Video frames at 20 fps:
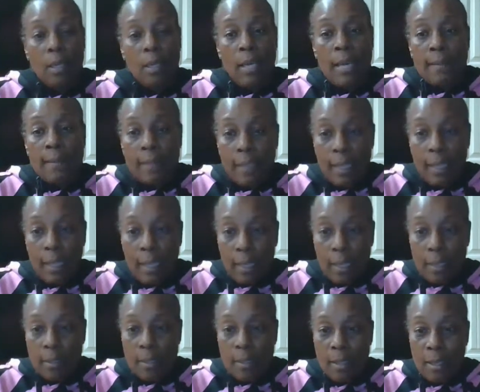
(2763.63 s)
at the
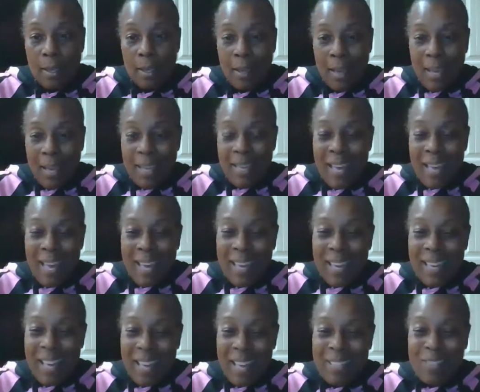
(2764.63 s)
hands. Hey,
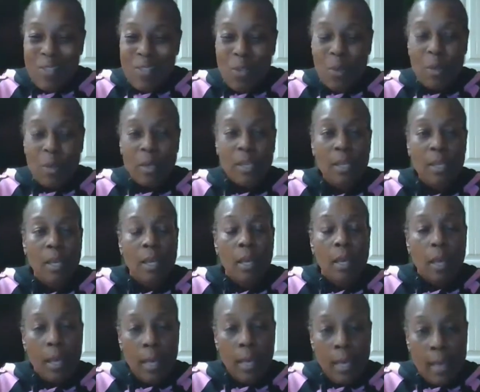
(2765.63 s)
how you doing?
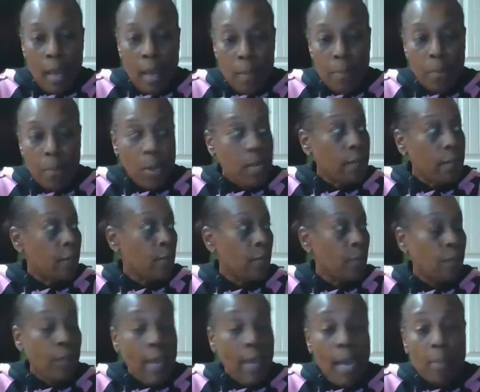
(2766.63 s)
And I pray for
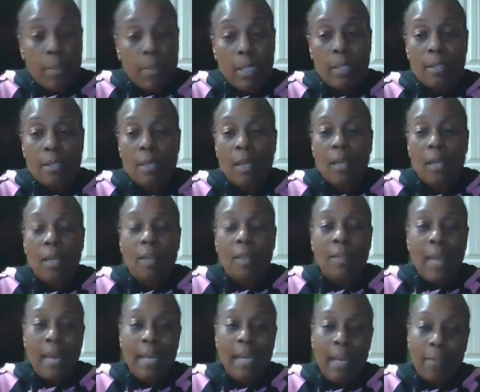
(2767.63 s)
families
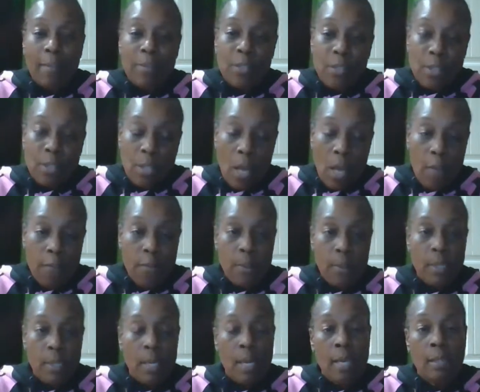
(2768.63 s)
that have
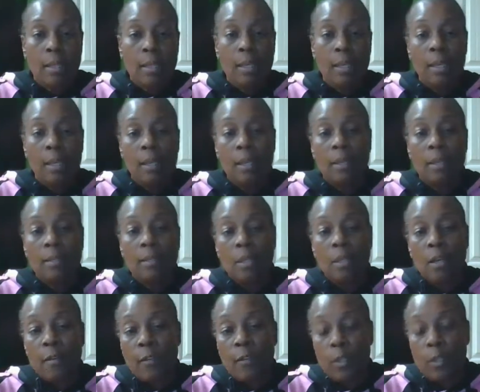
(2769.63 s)
suffered at the hands
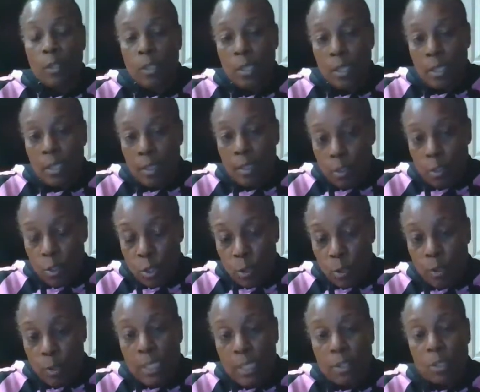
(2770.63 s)
of this
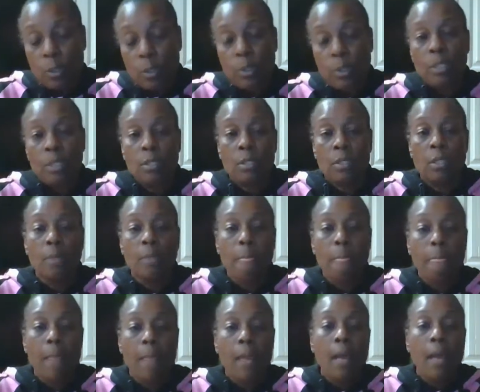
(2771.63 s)
judicial system.
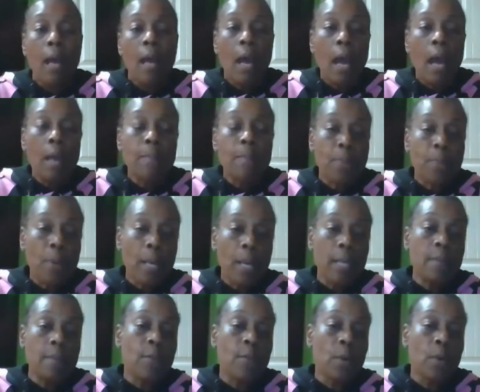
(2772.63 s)
I
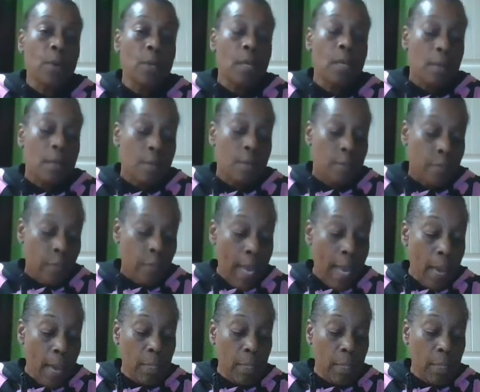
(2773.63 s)
pray for
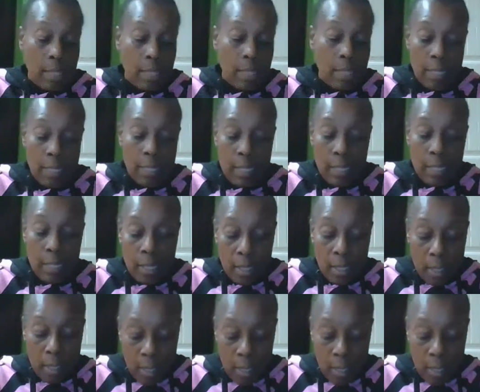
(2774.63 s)
families and the